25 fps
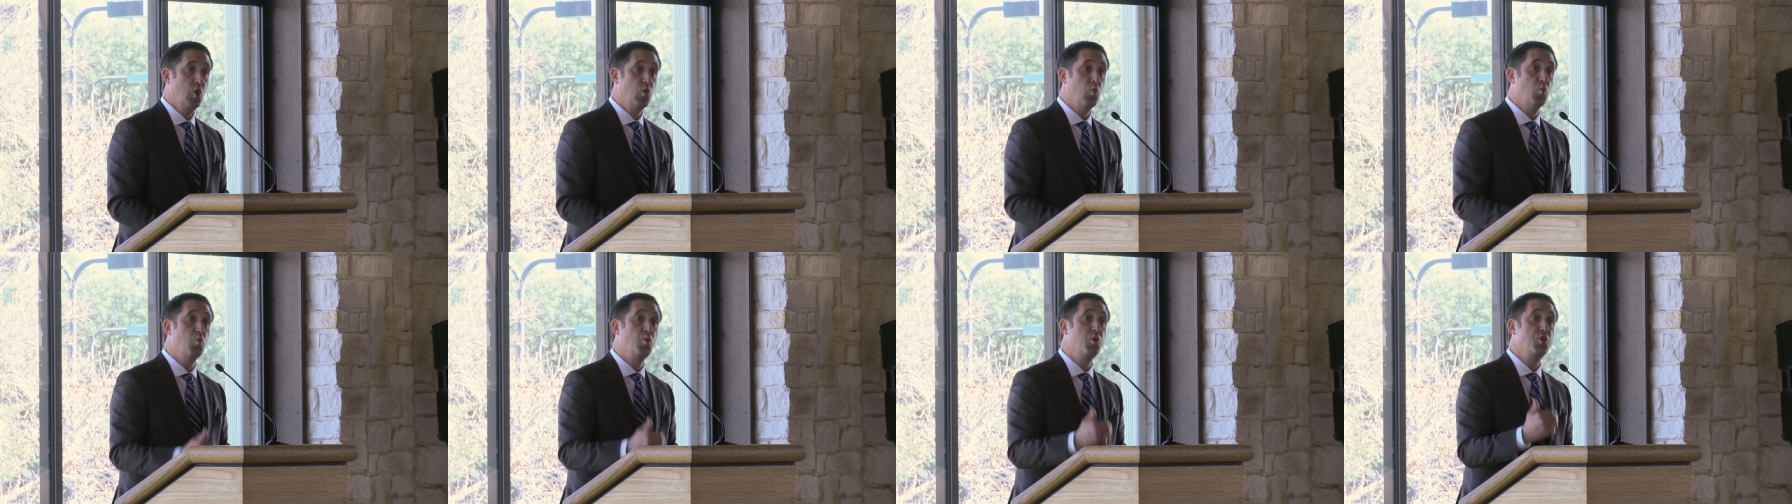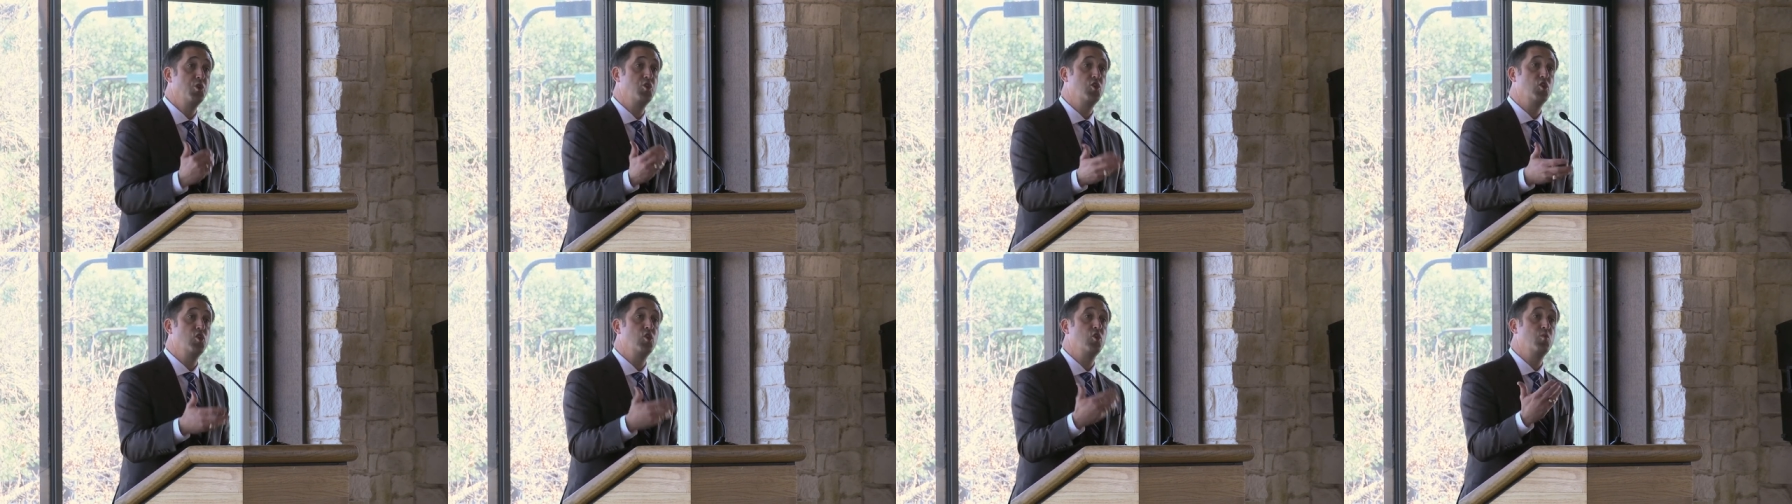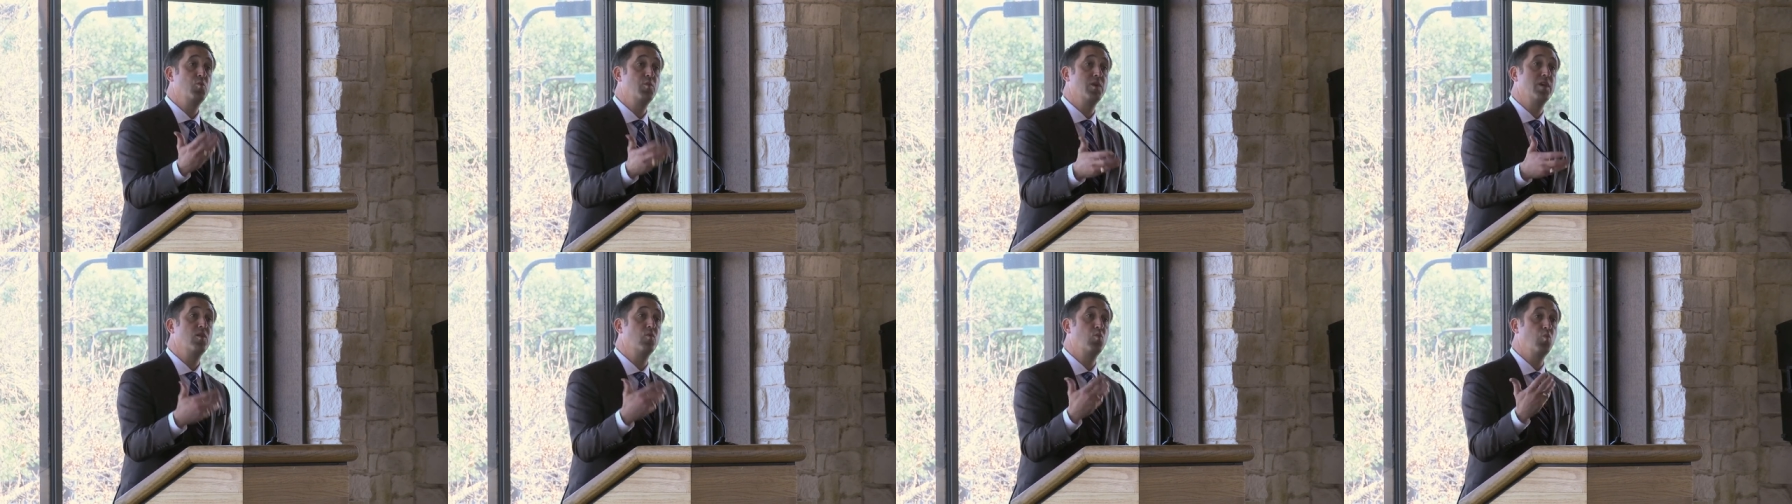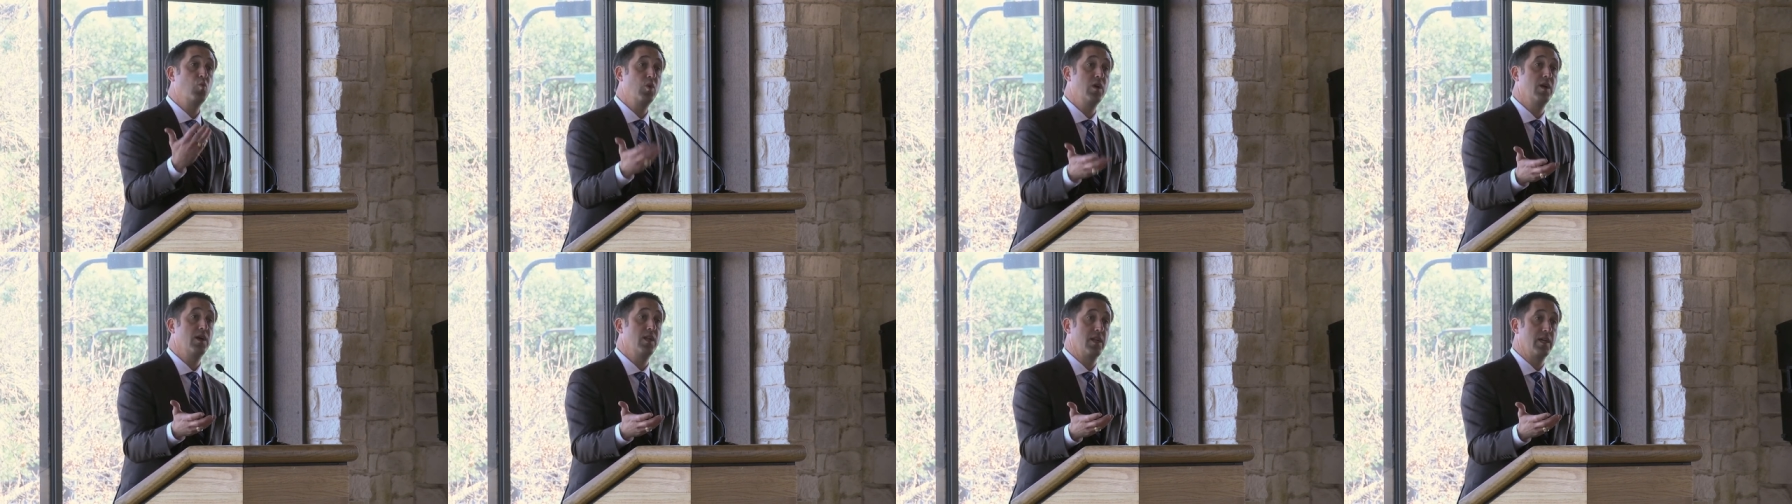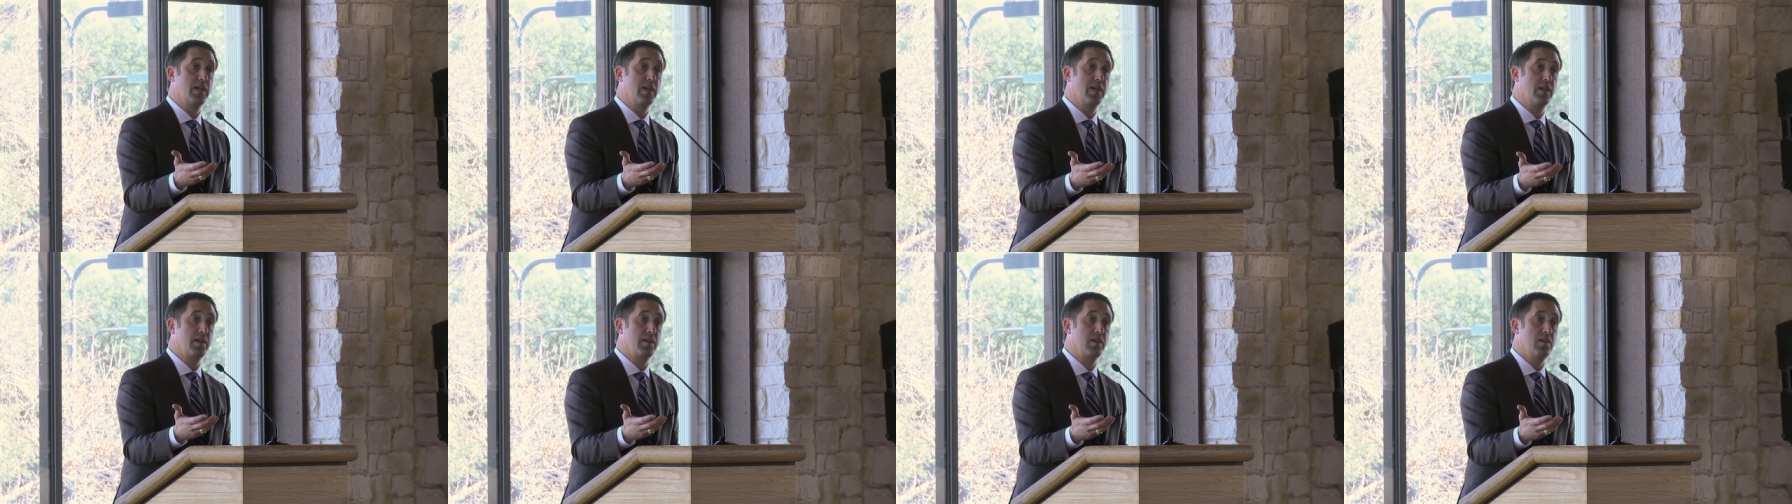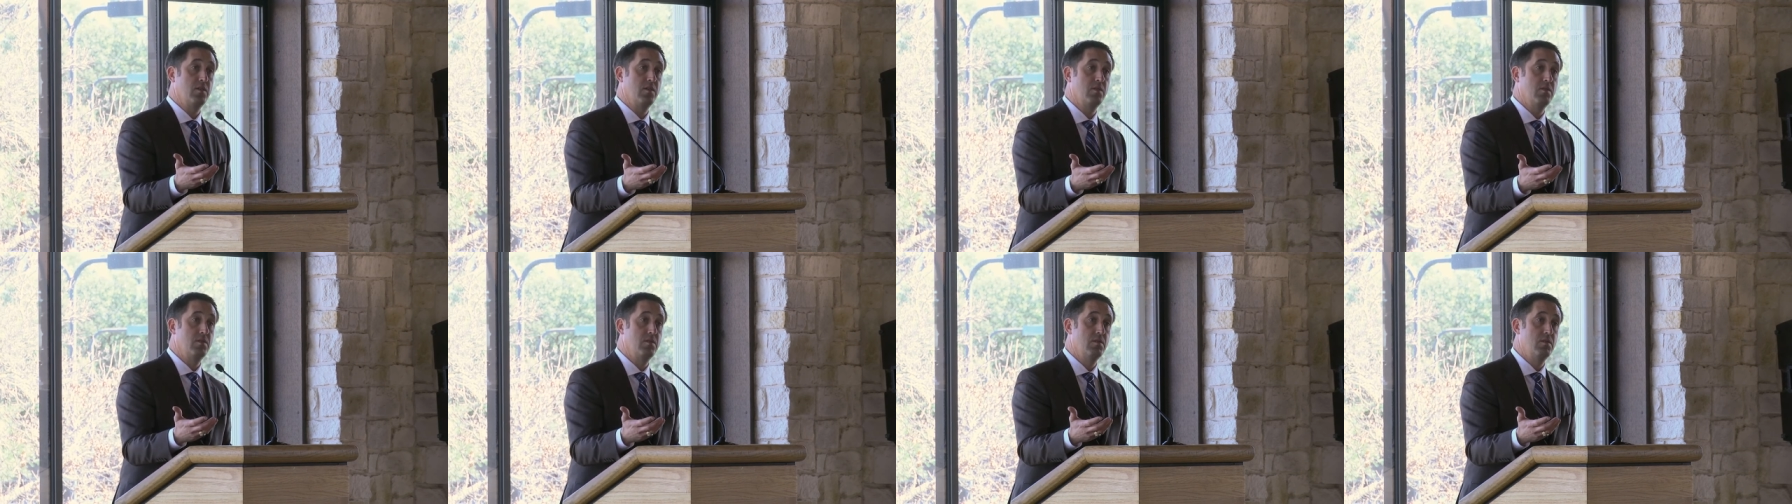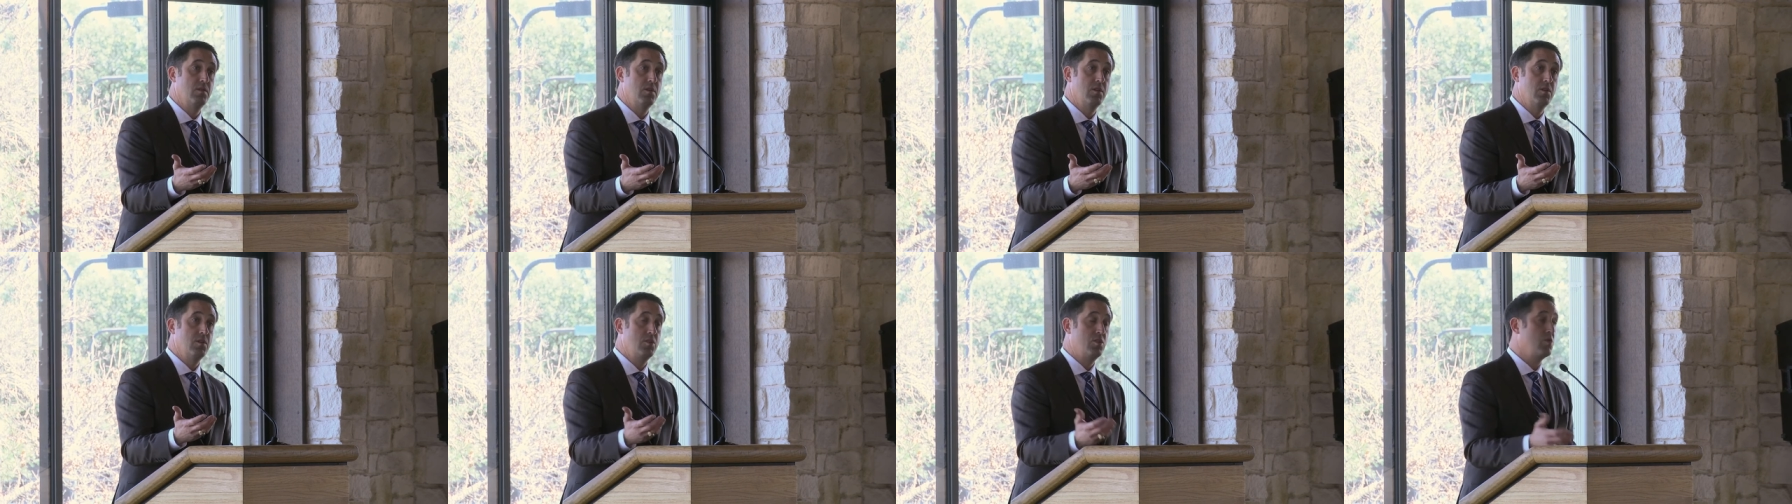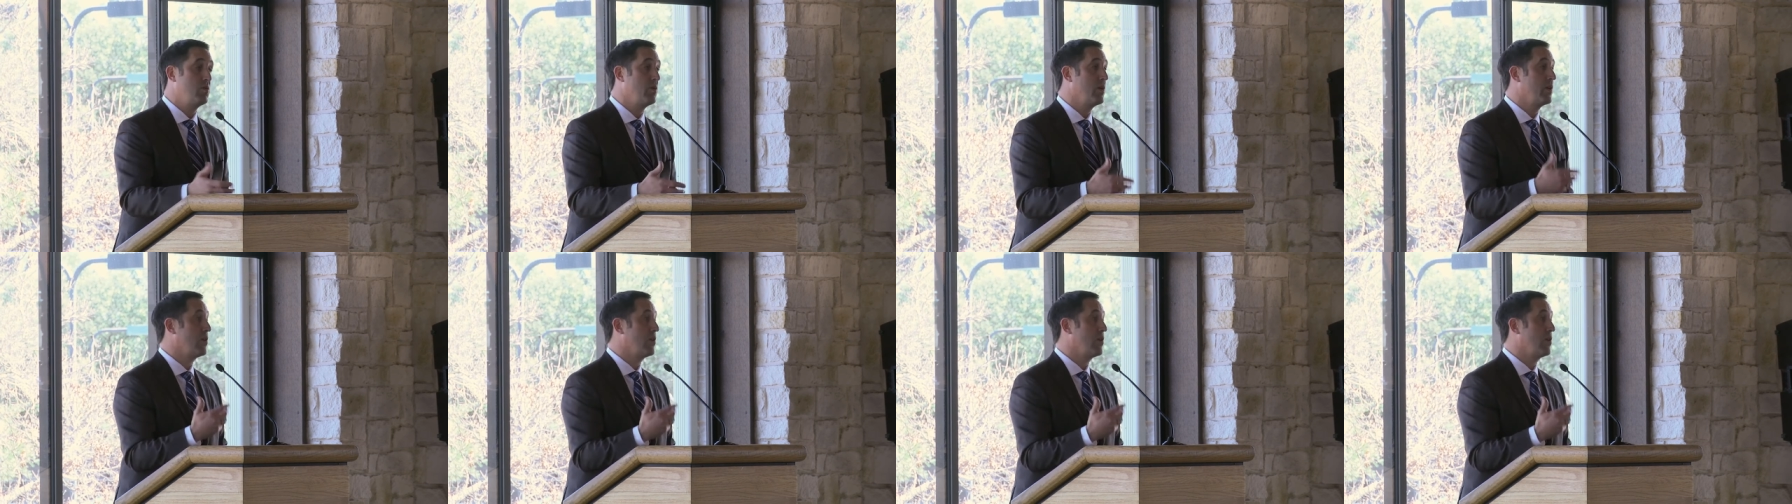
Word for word: Would you be willing to